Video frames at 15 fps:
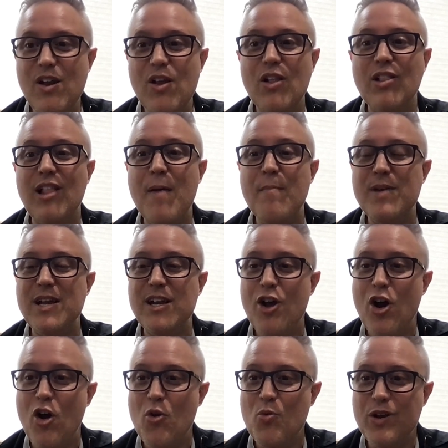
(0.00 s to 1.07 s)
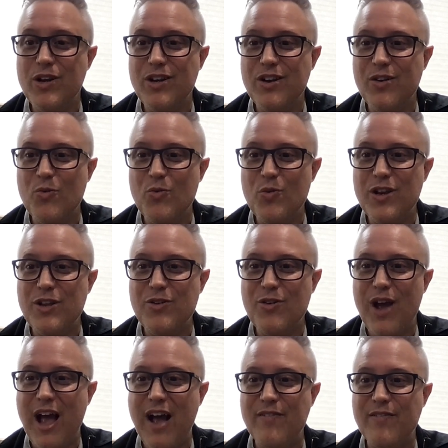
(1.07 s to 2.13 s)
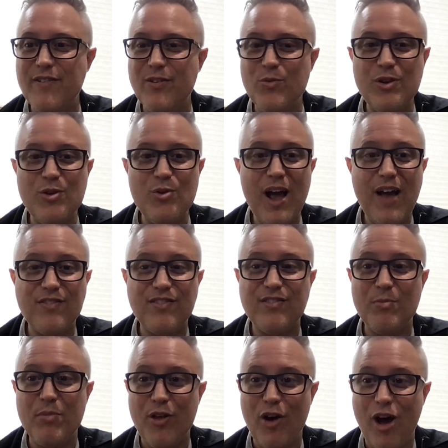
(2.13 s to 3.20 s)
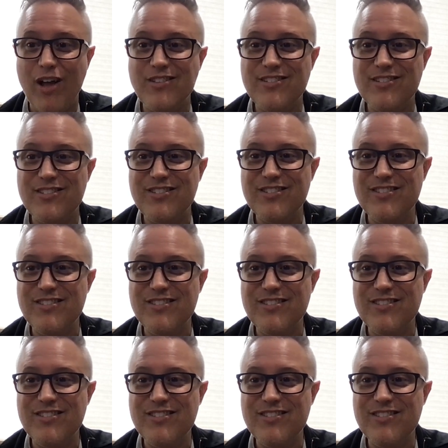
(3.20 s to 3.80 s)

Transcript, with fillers: let me know when when you have when you have some thoughts